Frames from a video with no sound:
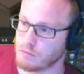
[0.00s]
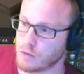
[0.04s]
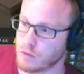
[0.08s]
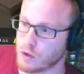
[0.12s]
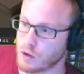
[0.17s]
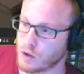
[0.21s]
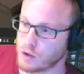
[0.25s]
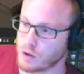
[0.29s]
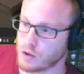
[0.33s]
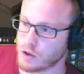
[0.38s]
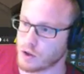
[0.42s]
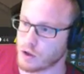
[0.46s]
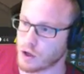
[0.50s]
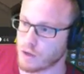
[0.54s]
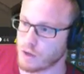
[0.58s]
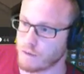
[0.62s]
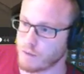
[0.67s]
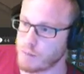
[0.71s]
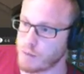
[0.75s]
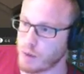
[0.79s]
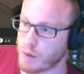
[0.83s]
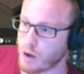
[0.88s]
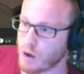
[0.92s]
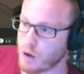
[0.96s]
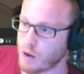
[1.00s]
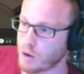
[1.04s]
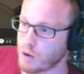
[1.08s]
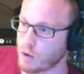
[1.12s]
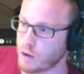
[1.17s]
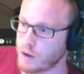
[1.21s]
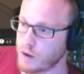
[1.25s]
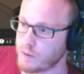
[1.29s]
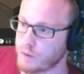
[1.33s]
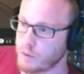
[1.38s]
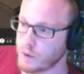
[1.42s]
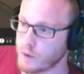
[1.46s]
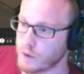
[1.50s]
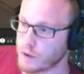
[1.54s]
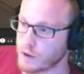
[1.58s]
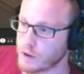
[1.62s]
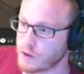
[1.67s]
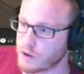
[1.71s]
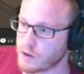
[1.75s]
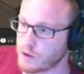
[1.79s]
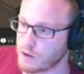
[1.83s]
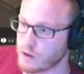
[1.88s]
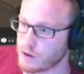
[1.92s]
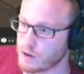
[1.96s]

your coffee pot, or if we were going to do the